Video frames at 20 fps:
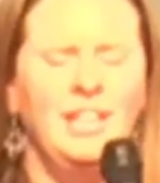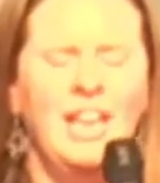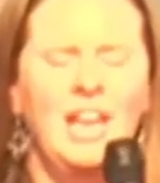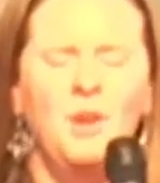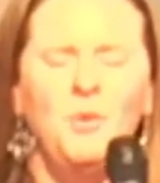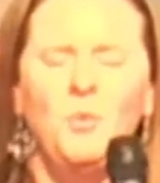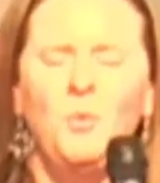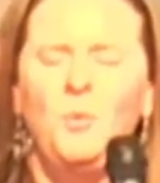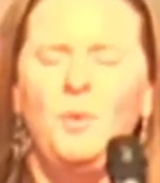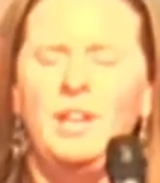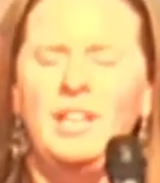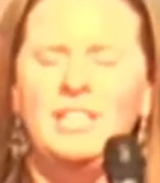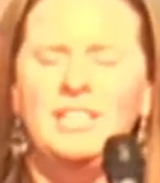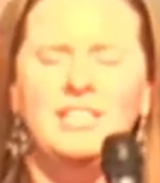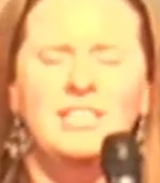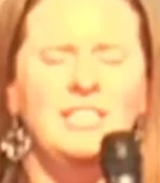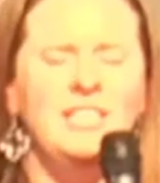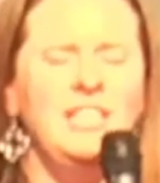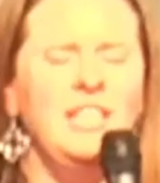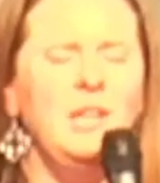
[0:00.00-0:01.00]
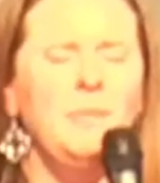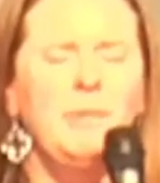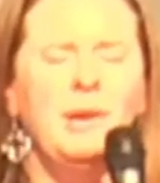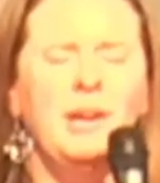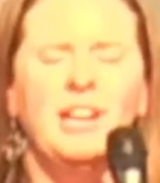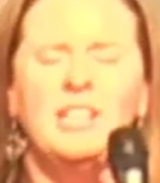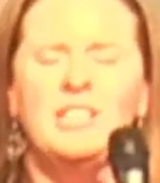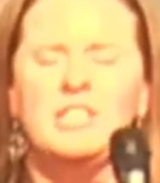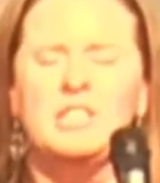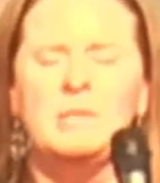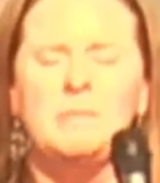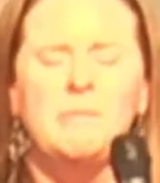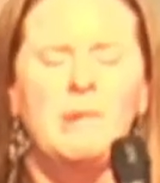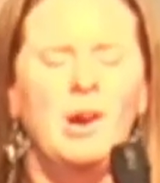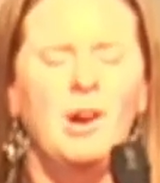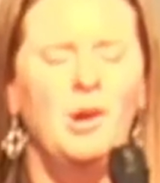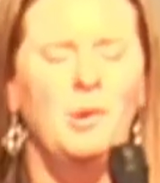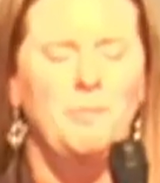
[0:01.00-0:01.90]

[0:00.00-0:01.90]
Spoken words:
and we see but a small